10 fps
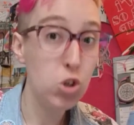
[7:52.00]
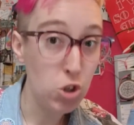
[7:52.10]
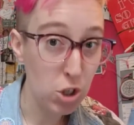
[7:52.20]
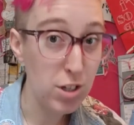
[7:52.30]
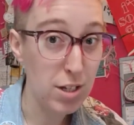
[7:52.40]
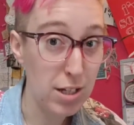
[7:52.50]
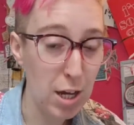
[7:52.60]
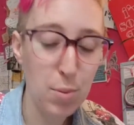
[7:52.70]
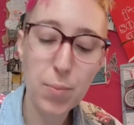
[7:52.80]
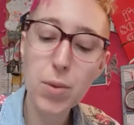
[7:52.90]
Just a
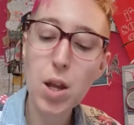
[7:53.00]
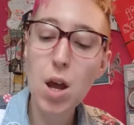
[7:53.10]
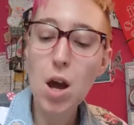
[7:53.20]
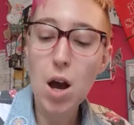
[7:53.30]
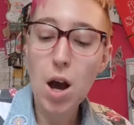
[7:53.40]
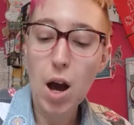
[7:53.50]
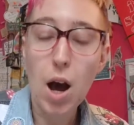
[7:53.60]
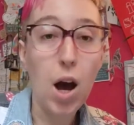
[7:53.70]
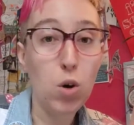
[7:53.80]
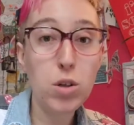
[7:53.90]
tip.
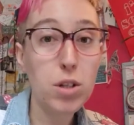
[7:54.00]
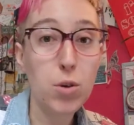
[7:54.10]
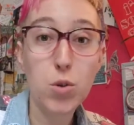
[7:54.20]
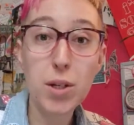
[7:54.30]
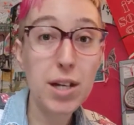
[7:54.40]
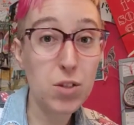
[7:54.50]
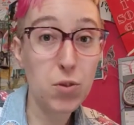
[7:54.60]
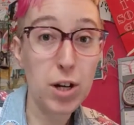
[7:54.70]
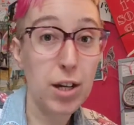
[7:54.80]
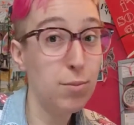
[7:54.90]
Also, TweetDeck's
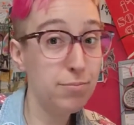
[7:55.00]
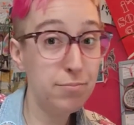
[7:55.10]
free.